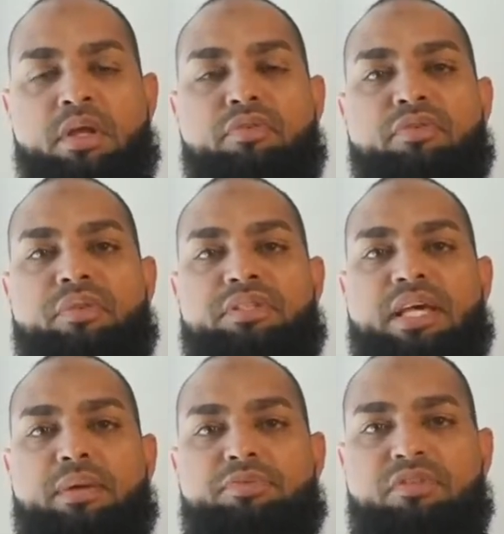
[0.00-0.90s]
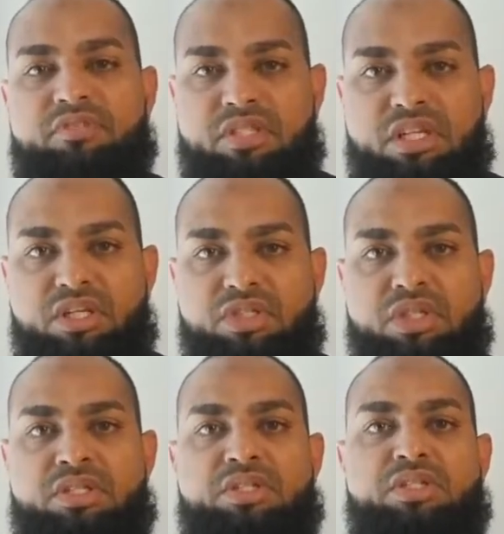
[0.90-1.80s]
From the types of
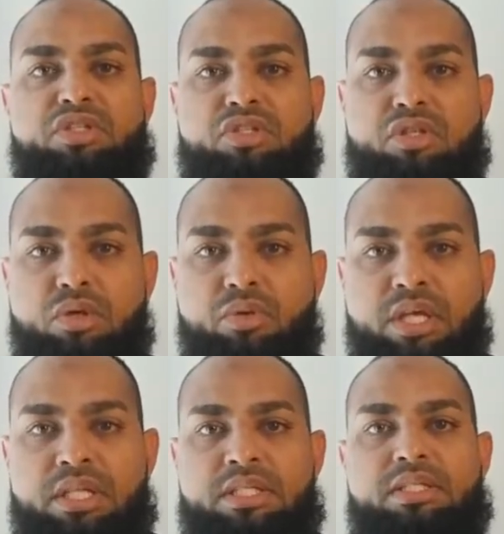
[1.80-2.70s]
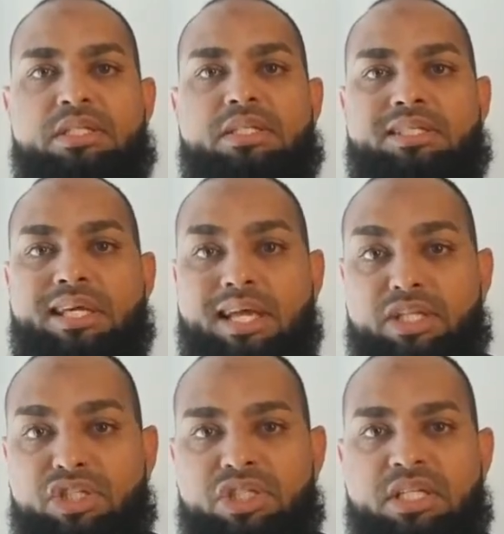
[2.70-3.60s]
t-shirts, the slogans, the
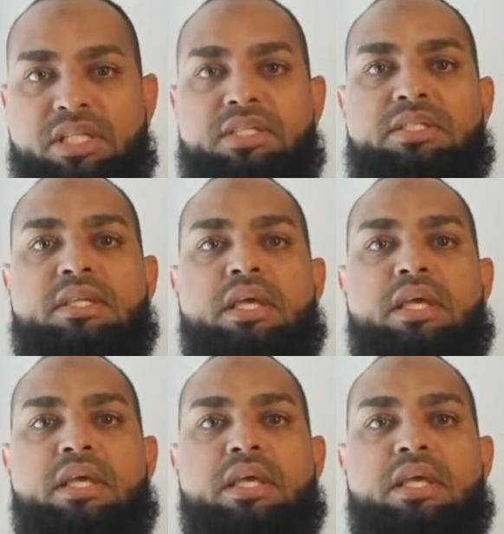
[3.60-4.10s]
tight jeans,